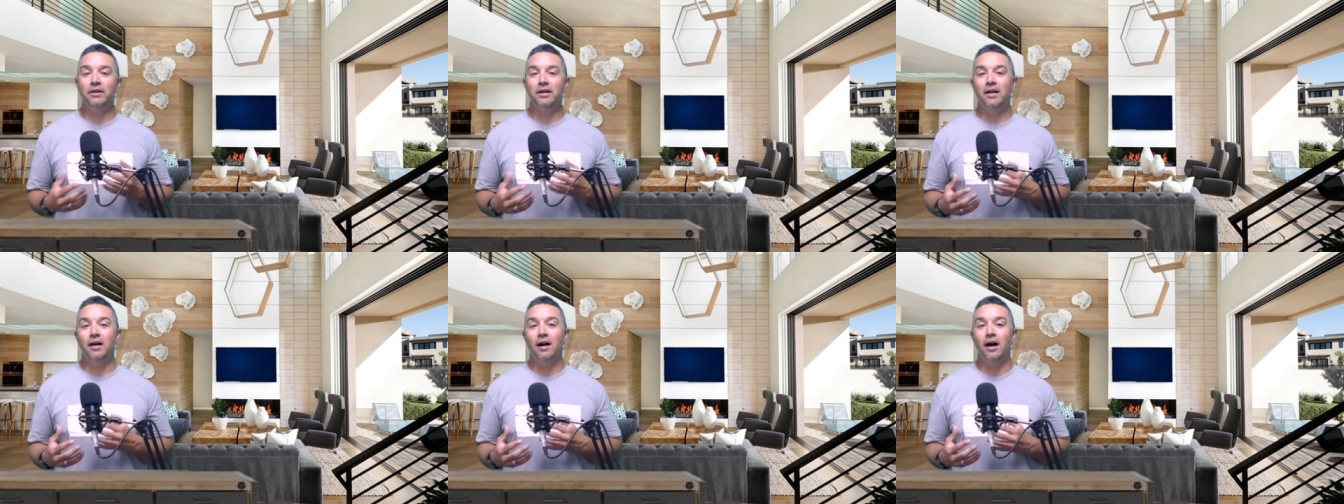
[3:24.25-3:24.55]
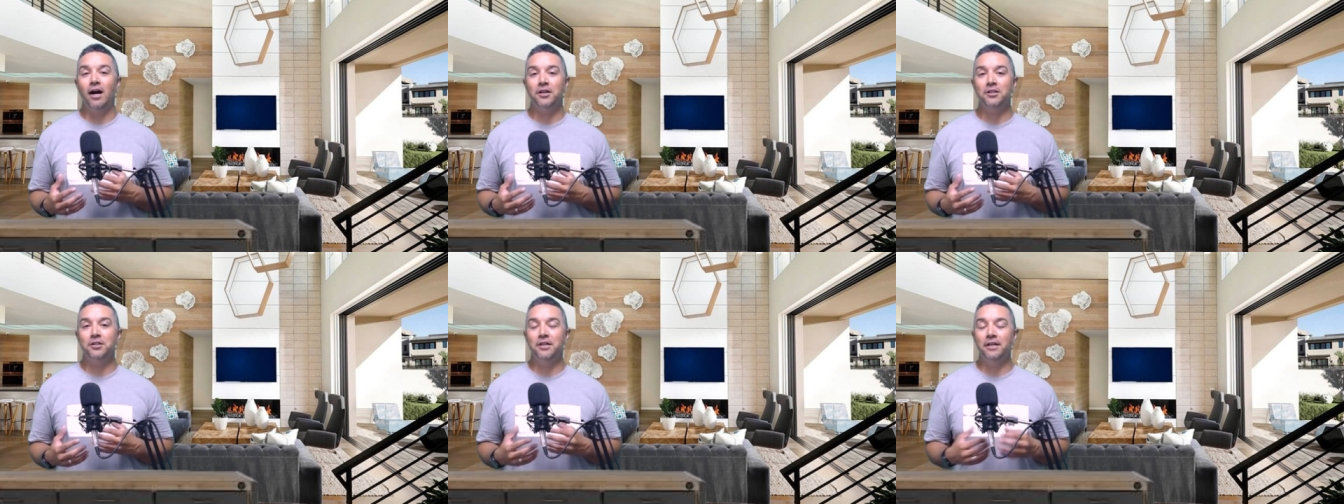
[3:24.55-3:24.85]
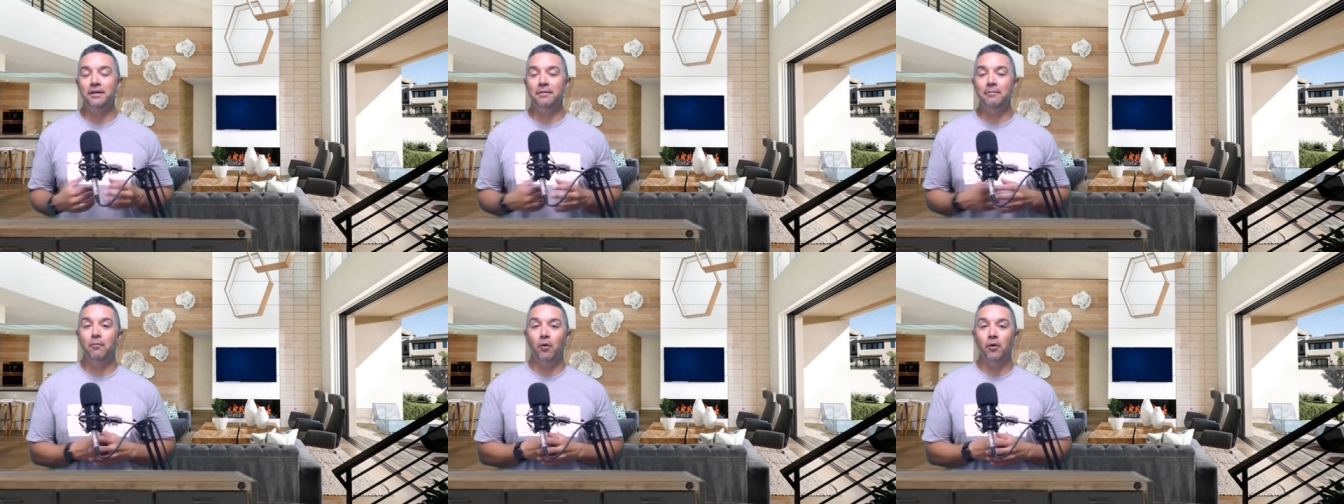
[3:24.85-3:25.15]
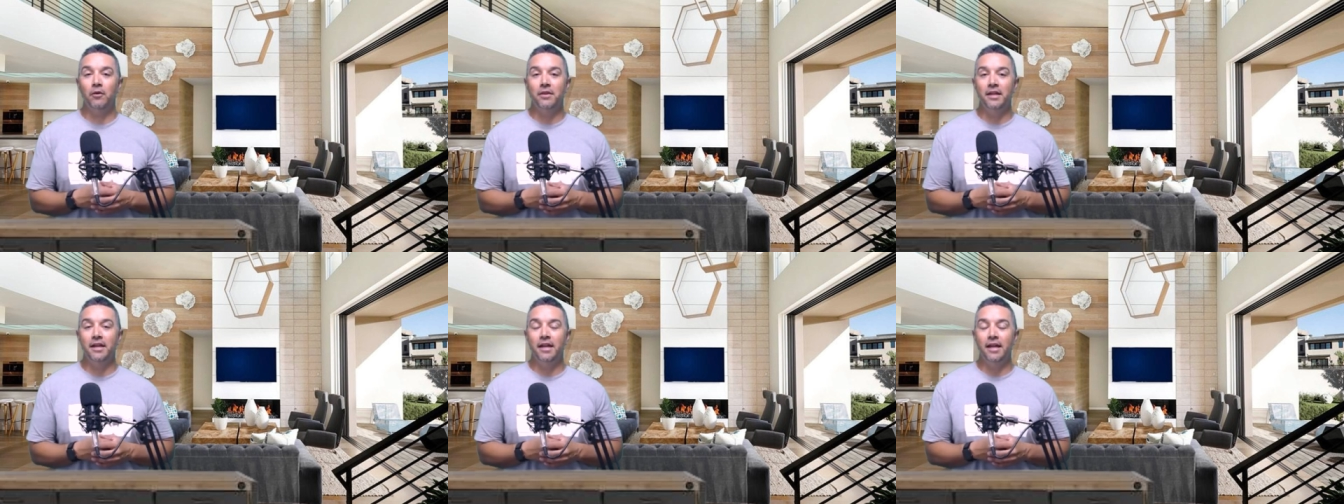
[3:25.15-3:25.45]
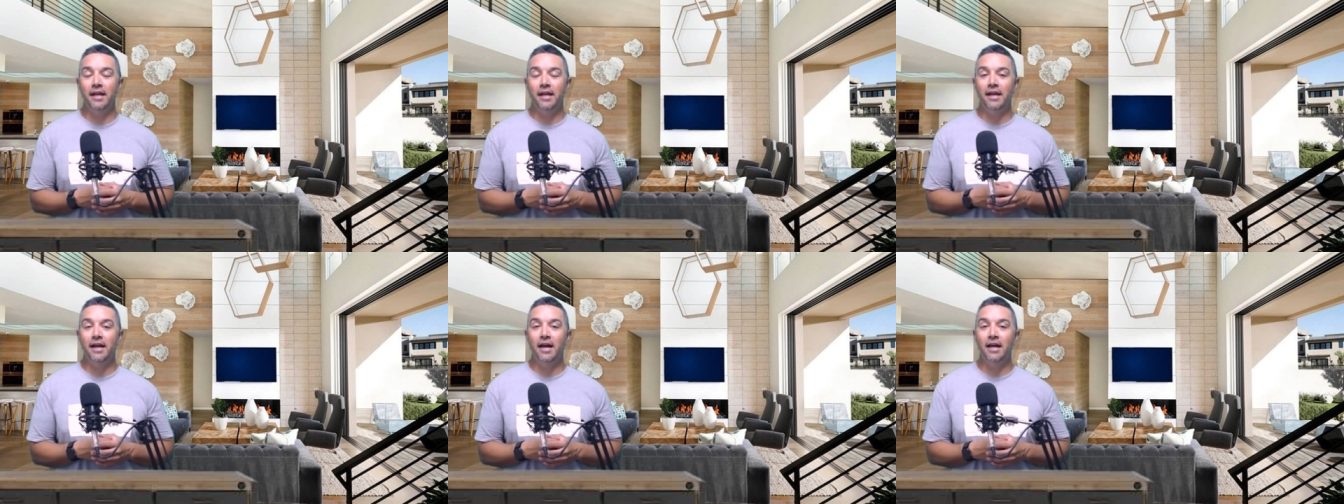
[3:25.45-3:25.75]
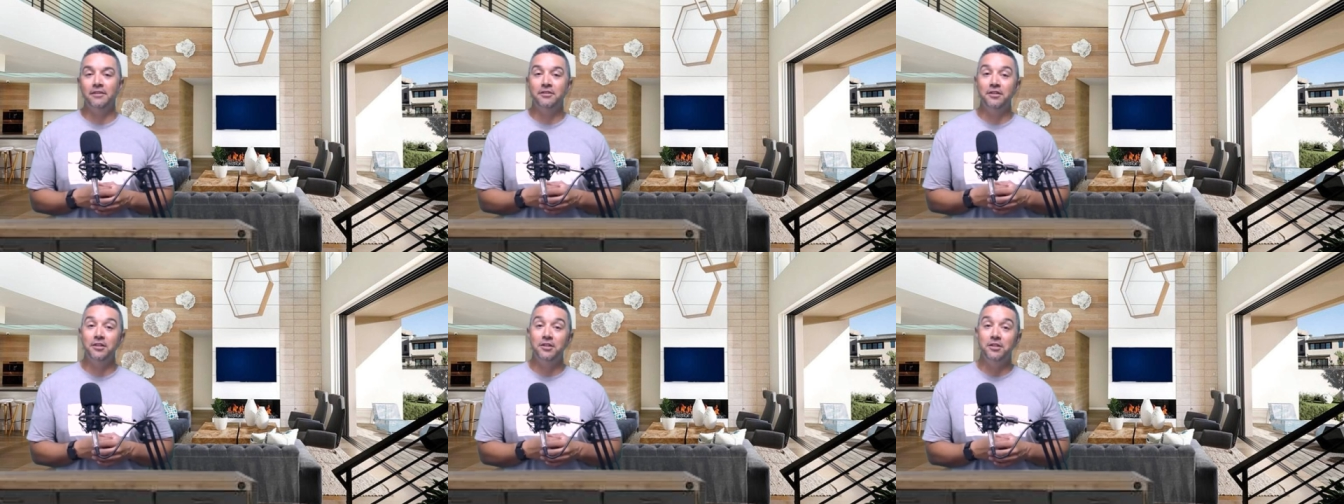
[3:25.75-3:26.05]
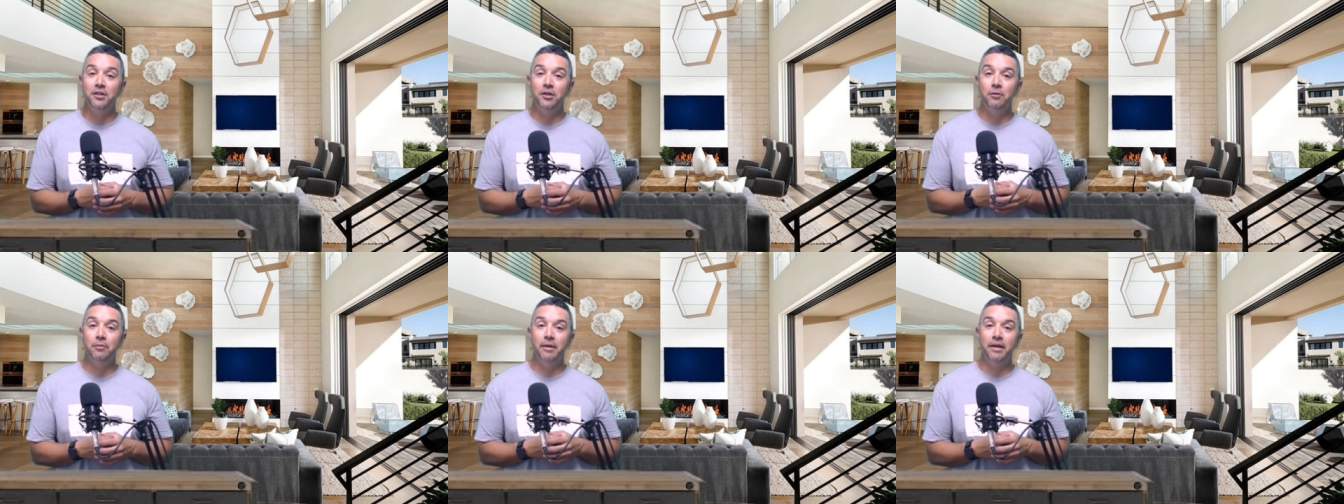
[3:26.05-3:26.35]
a caution more than a uh, to
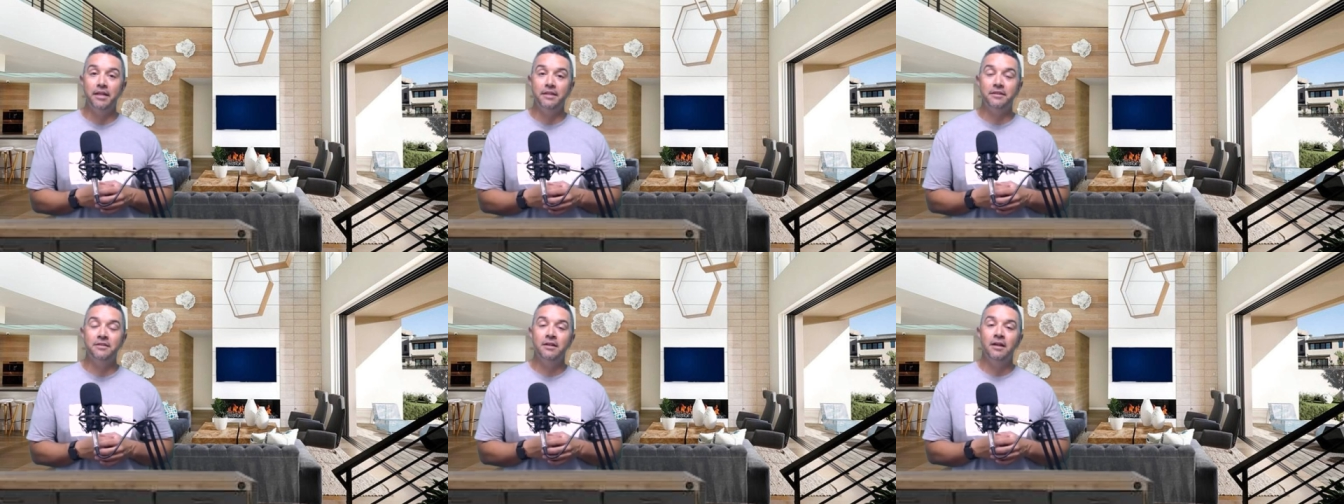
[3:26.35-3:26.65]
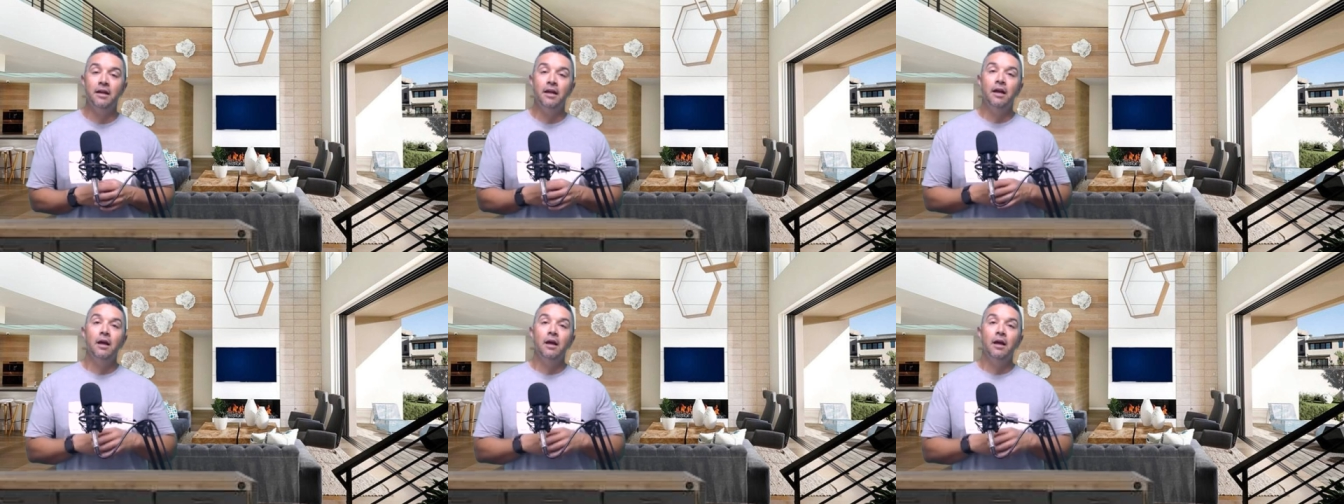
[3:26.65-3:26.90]
do, but it's